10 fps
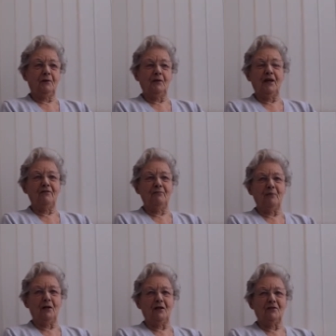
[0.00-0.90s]
We haven't
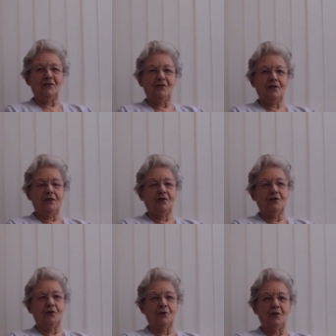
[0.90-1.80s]
parted yet
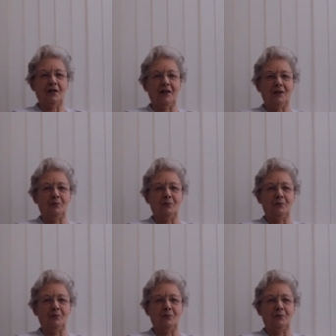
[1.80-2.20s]
at all in any